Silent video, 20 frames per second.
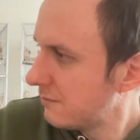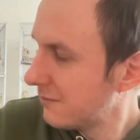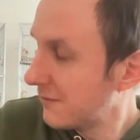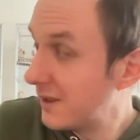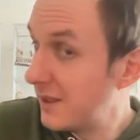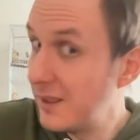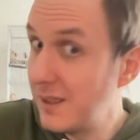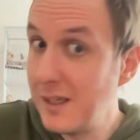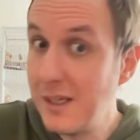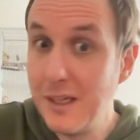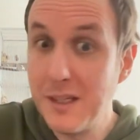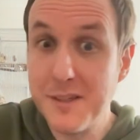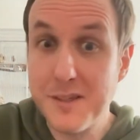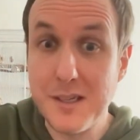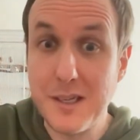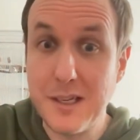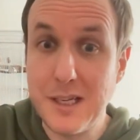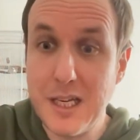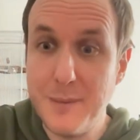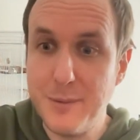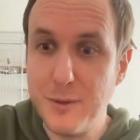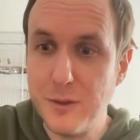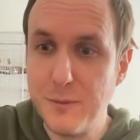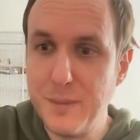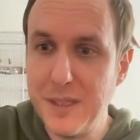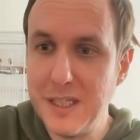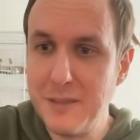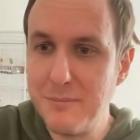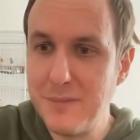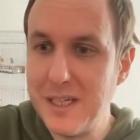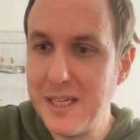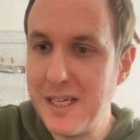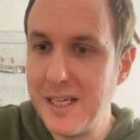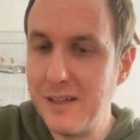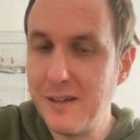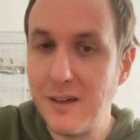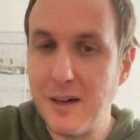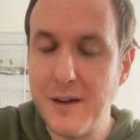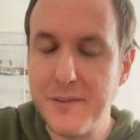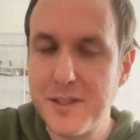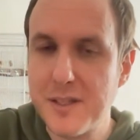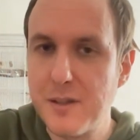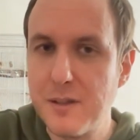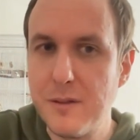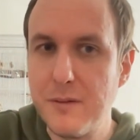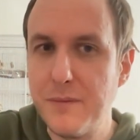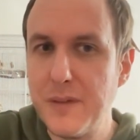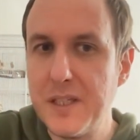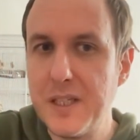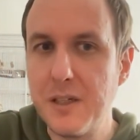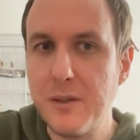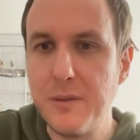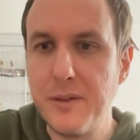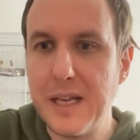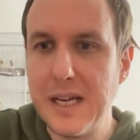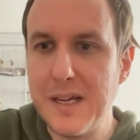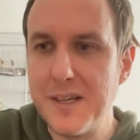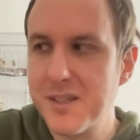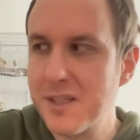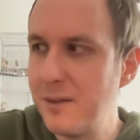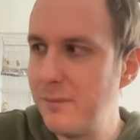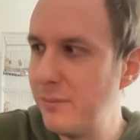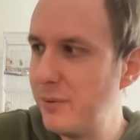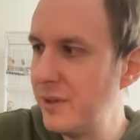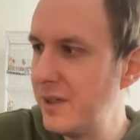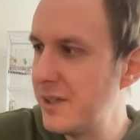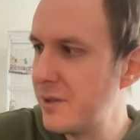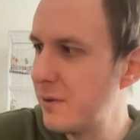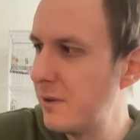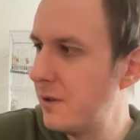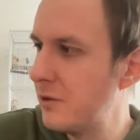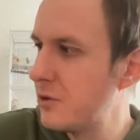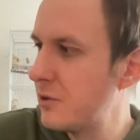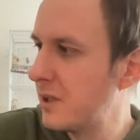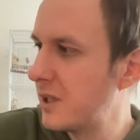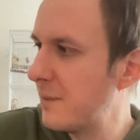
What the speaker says: Yeah, it's a label, being mean. I have to do a video on that at some point as well. Do you